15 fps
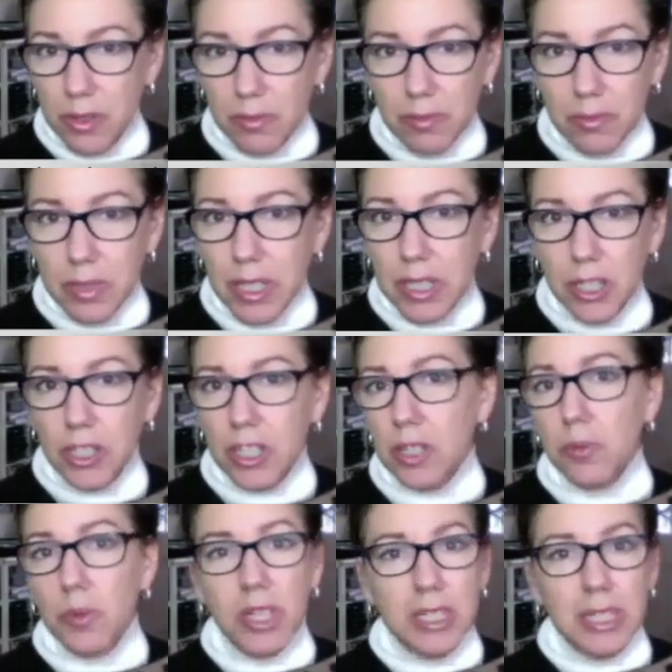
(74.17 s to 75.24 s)
Like you're going to
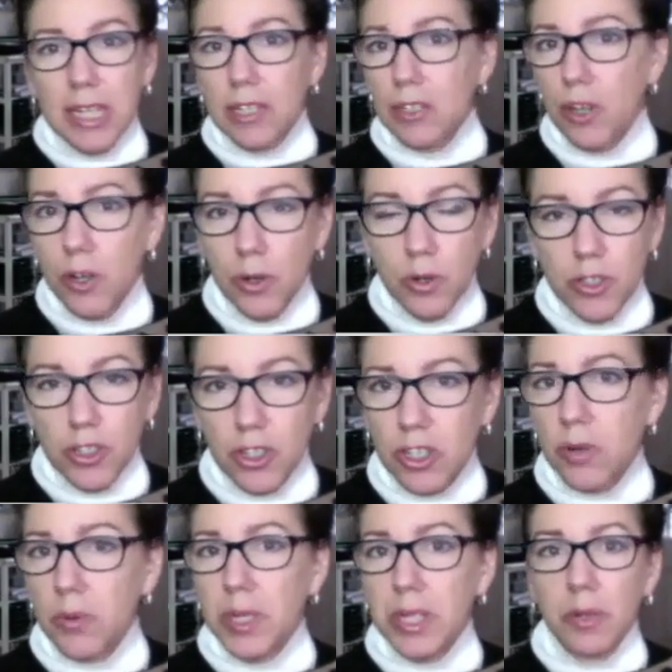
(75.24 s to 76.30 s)
want to take notes. You're
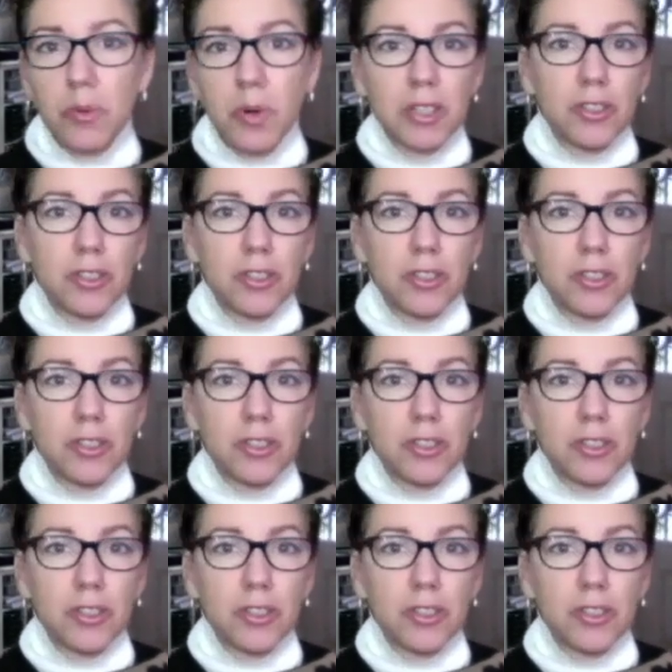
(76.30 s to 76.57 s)
going to want